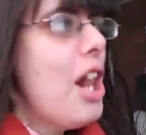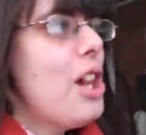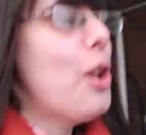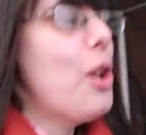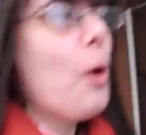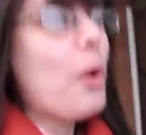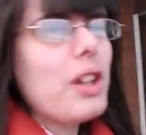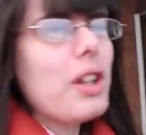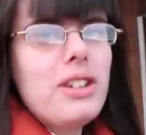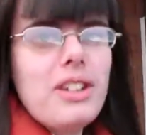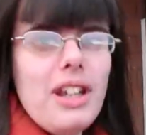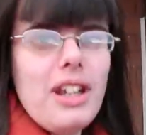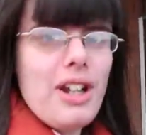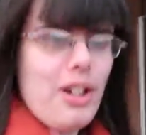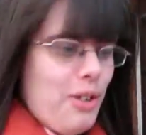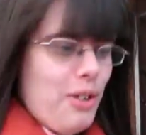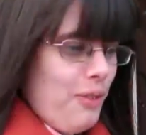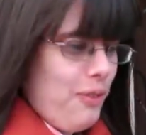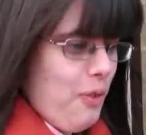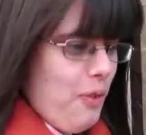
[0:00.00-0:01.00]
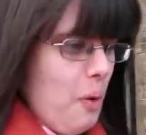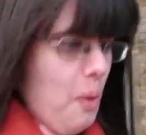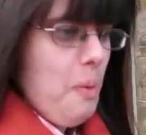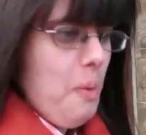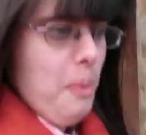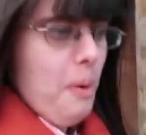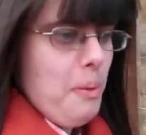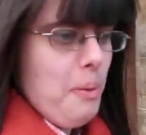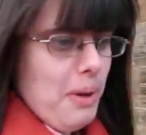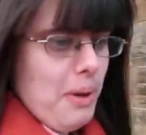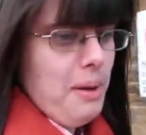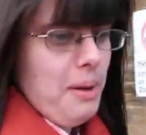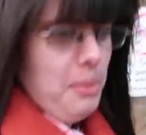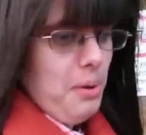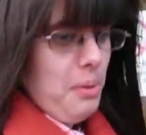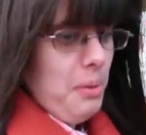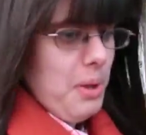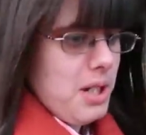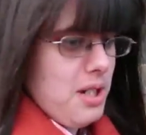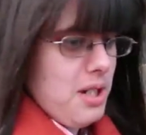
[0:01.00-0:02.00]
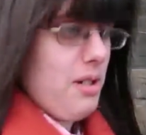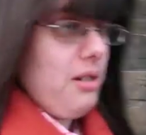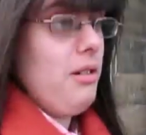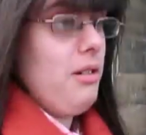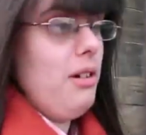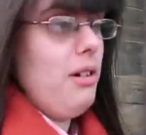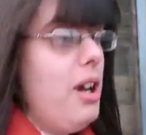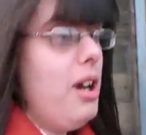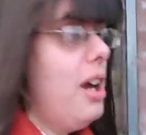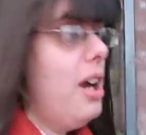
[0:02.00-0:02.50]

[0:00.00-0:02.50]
Logan did a good photo bob a couple of weeks ago.